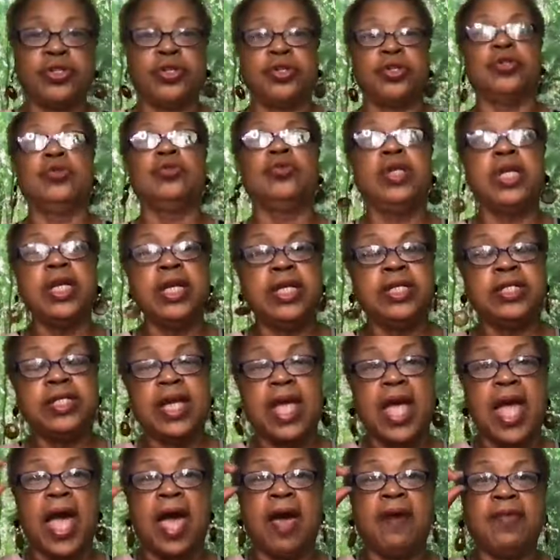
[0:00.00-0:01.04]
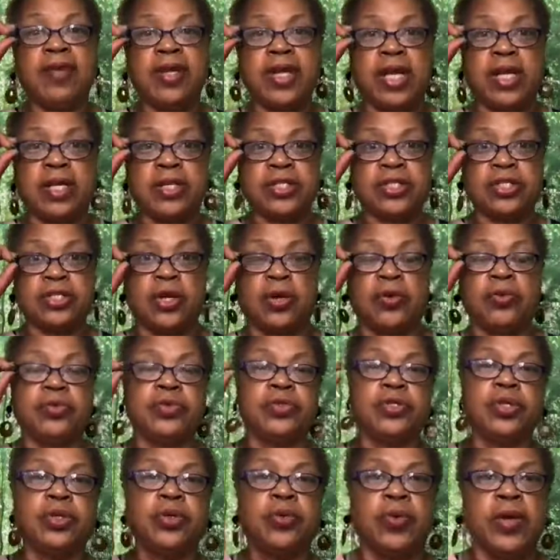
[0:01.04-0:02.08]
You need to have it at a certain
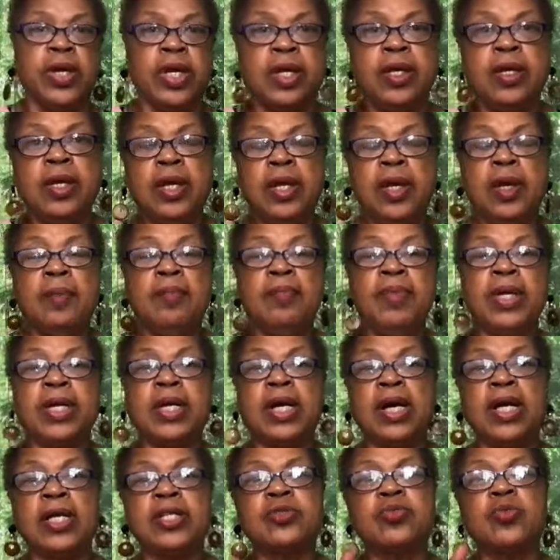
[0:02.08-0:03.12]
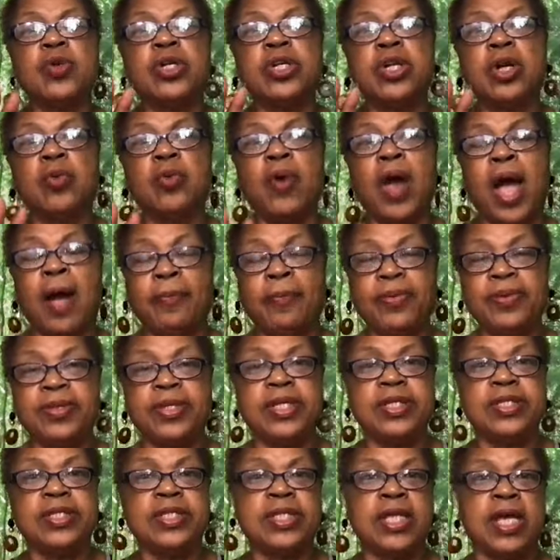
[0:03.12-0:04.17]
degree, because when
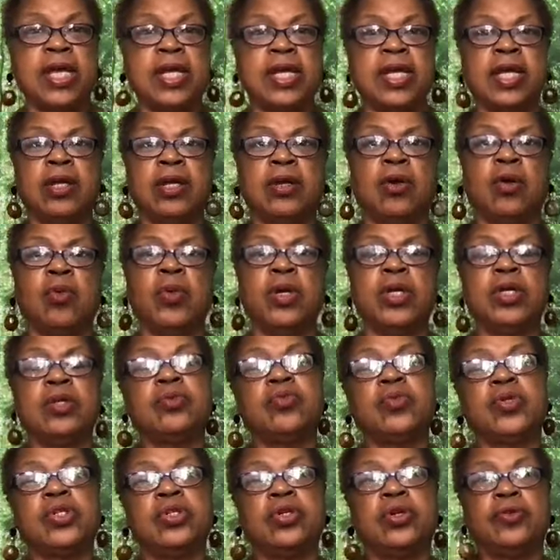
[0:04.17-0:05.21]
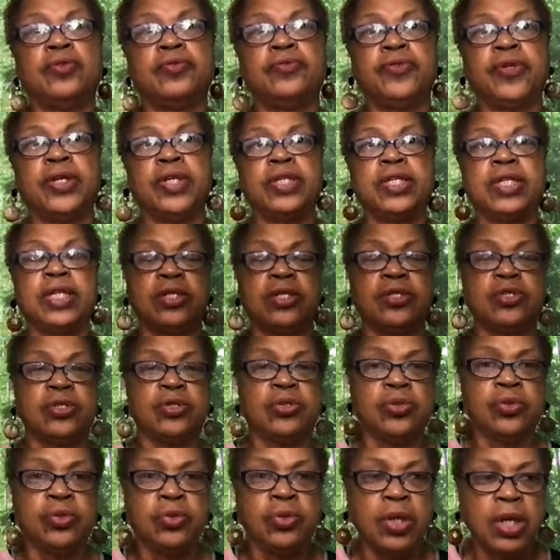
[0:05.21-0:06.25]
neuropathy set in, or when your foot get
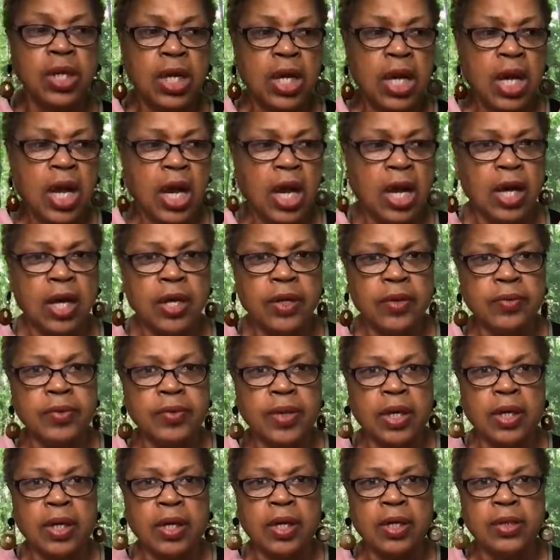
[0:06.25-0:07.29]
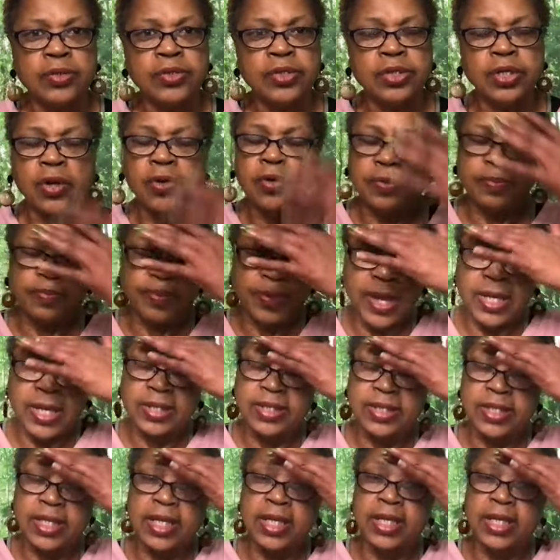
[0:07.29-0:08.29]
to a certain place, then